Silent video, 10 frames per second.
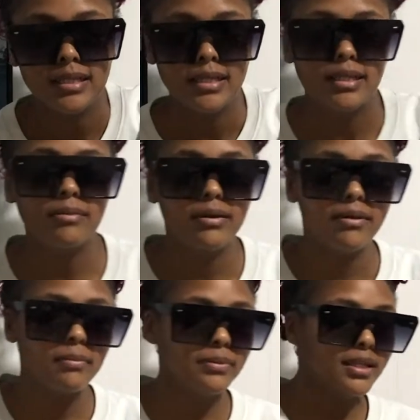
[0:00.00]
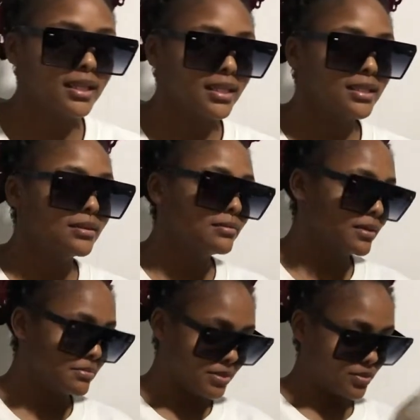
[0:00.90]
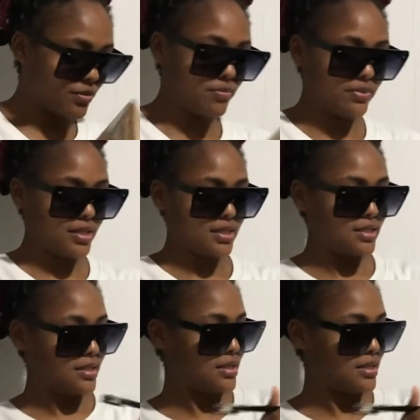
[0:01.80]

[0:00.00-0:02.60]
They were wrapping like they didn't want you to open it.